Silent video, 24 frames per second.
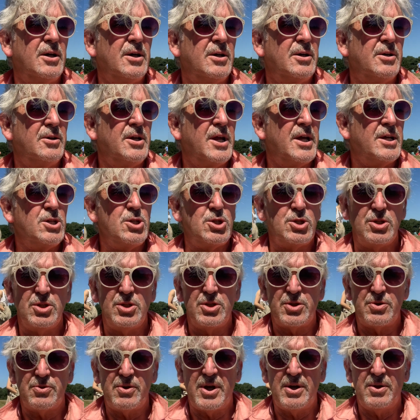
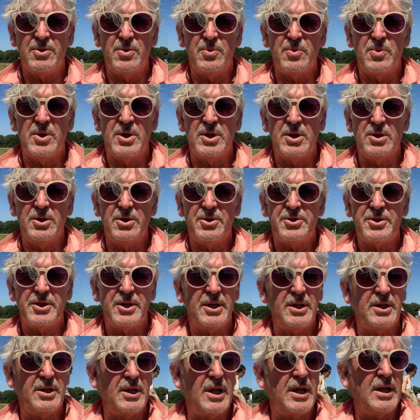nations around the world,
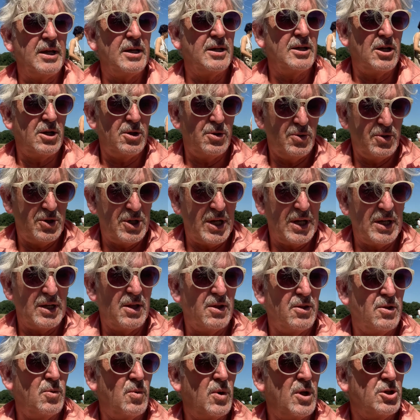including
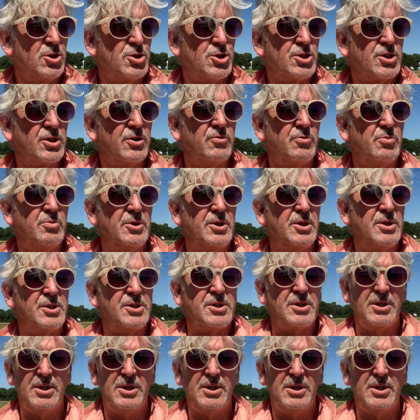the Welsh Government,